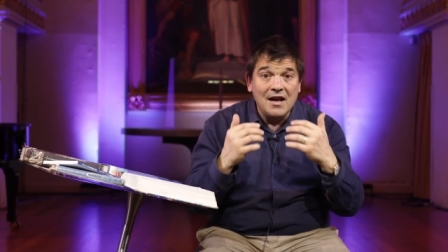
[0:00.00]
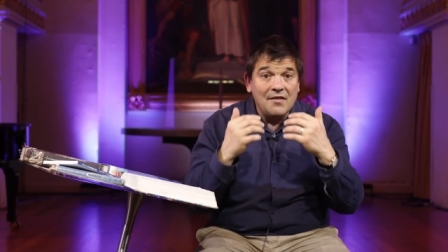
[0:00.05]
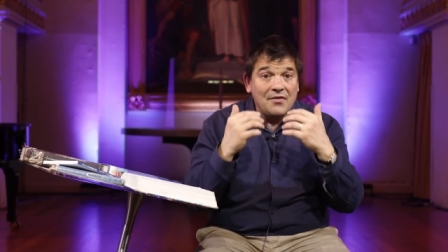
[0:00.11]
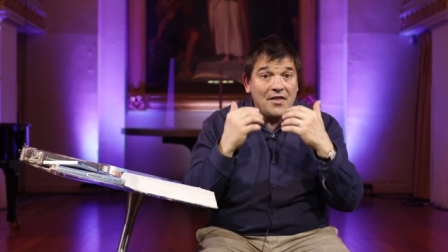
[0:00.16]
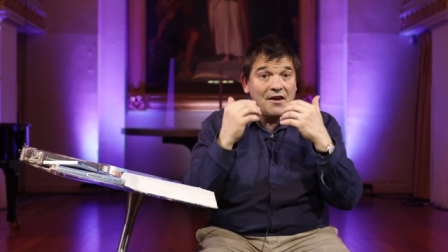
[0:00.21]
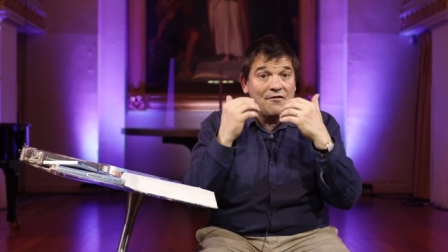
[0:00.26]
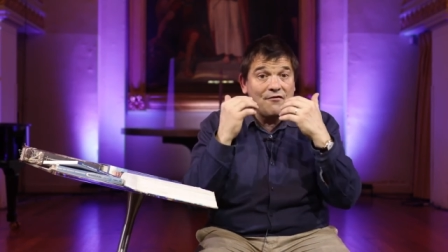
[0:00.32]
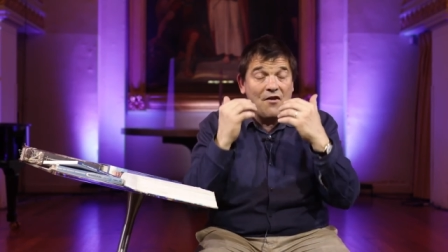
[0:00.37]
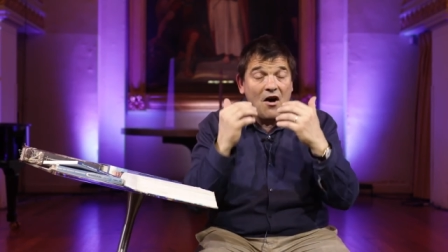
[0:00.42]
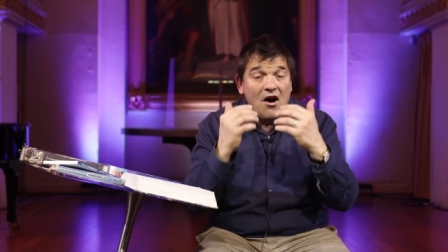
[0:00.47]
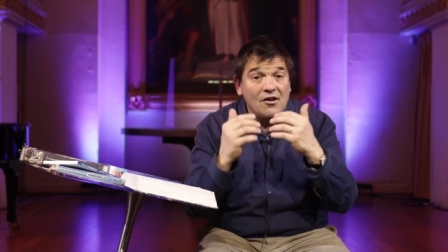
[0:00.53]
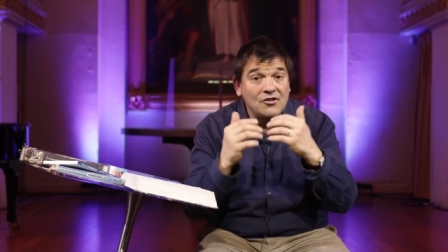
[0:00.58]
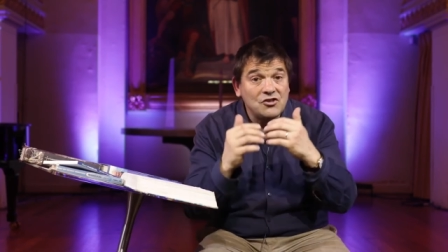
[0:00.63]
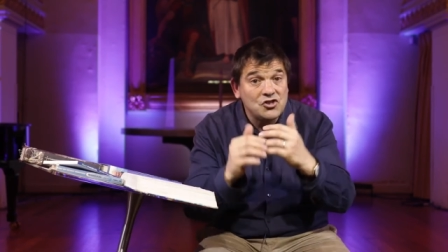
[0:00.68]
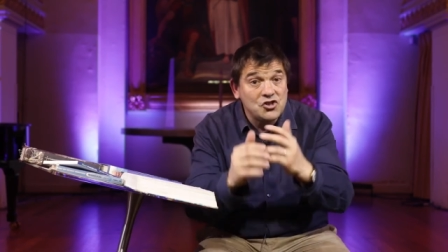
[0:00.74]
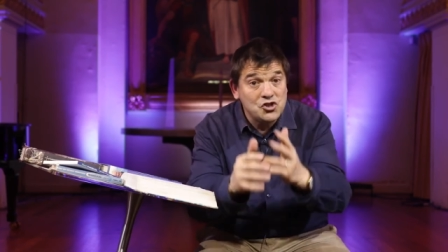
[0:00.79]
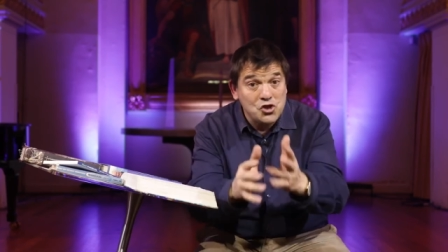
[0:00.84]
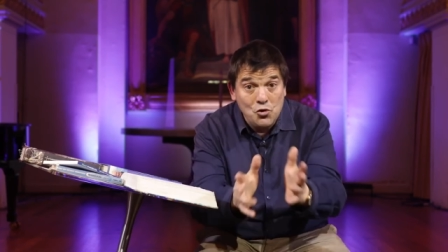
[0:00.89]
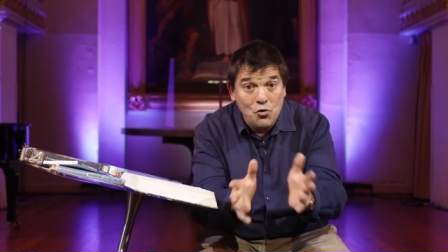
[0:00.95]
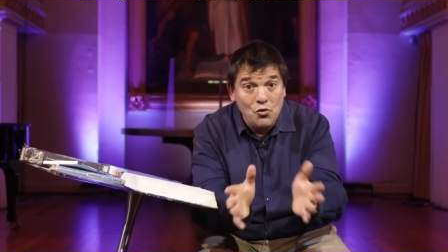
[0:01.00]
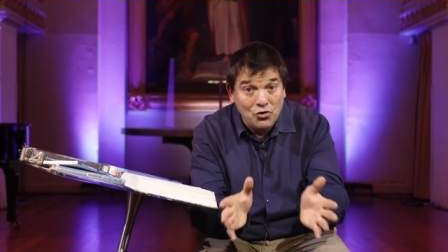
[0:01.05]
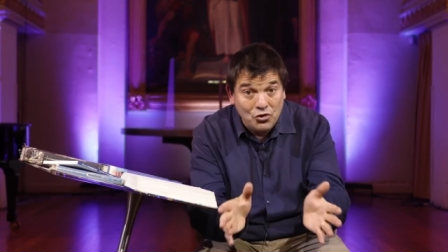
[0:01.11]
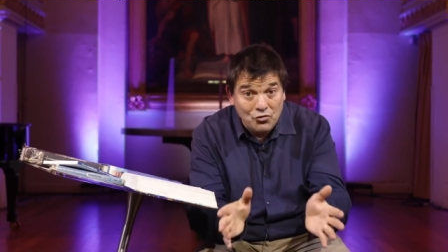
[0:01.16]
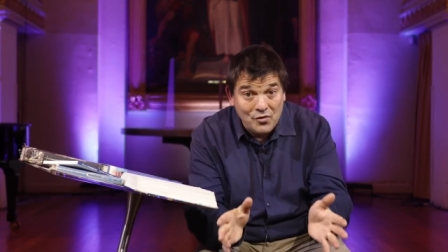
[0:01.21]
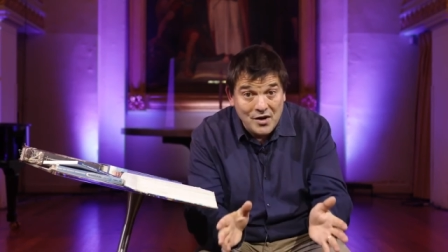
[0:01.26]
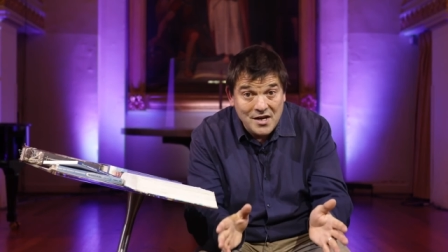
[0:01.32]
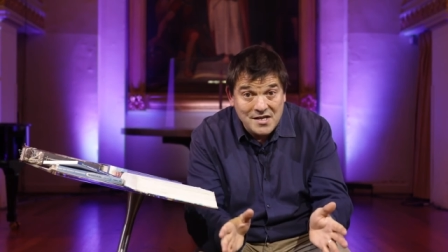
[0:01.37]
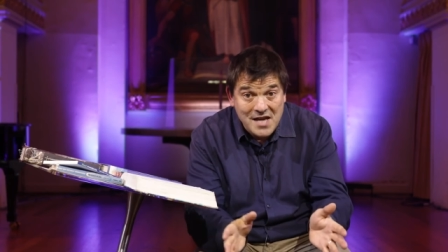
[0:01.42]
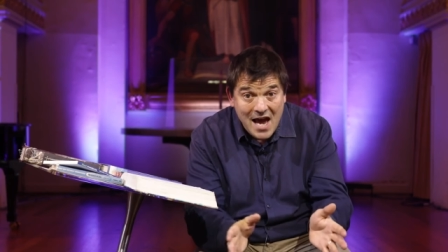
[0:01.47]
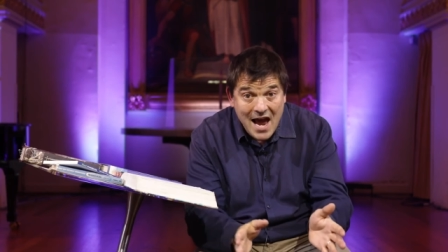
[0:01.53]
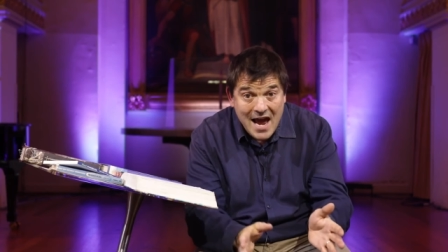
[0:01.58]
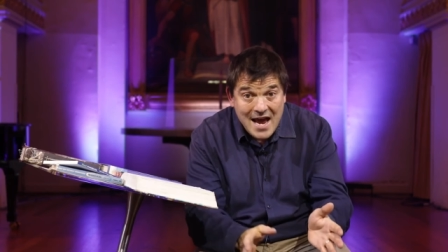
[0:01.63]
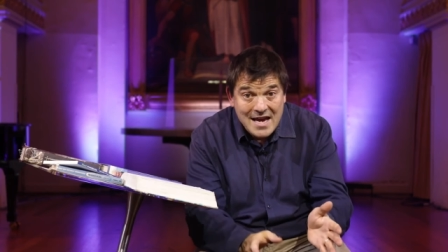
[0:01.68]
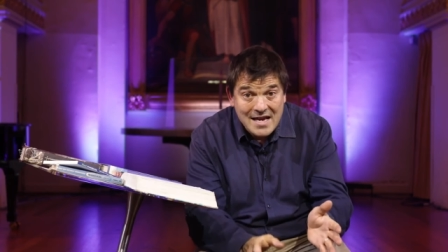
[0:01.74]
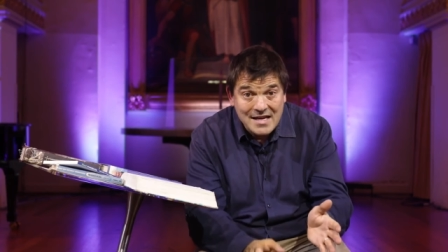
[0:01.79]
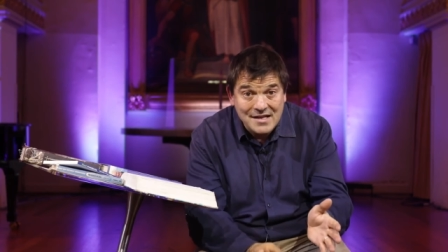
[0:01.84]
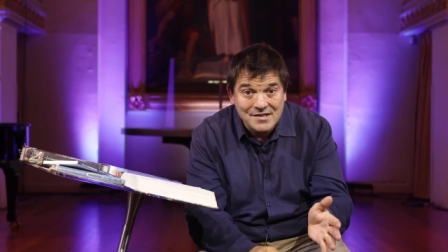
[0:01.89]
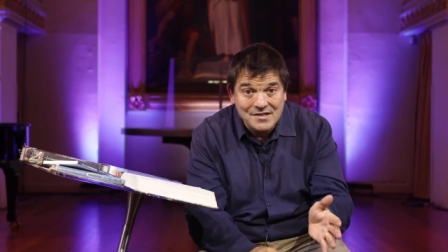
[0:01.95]
they fast two or three
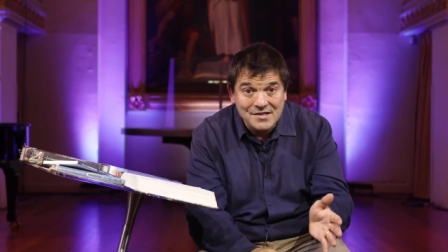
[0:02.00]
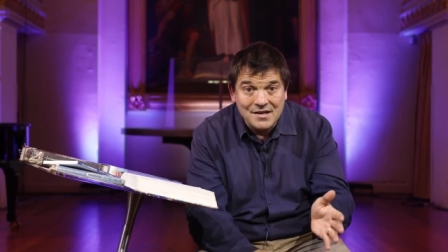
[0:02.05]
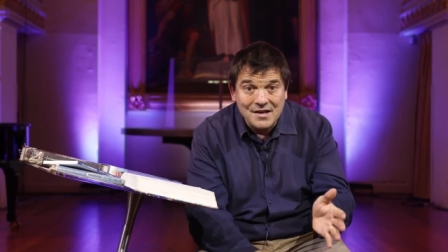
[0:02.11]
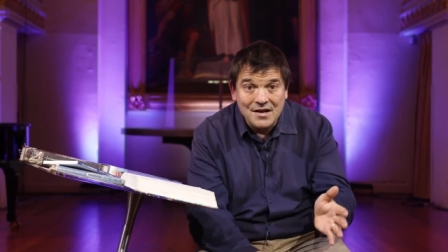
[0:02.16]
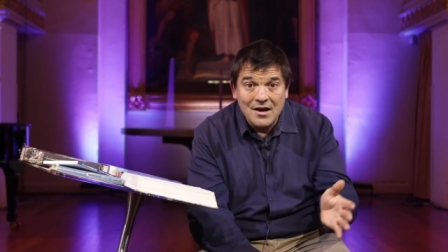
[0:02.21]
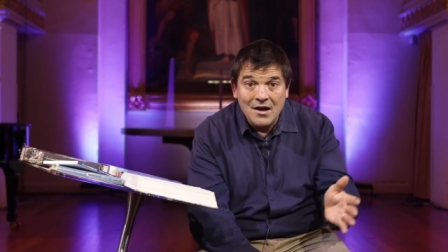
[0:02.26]
days